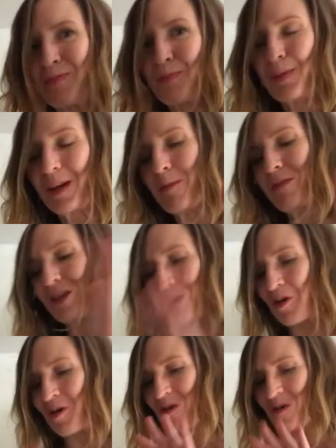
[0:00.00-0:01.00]
But I'm
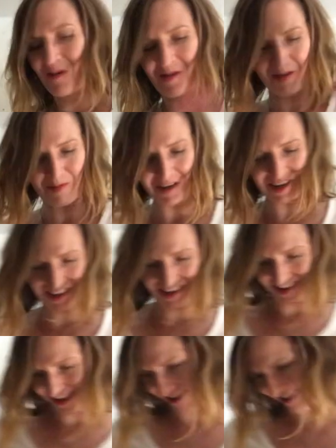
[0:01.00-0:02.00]

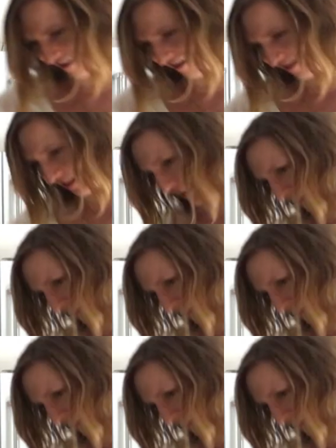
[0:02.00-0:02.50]
gonna err on the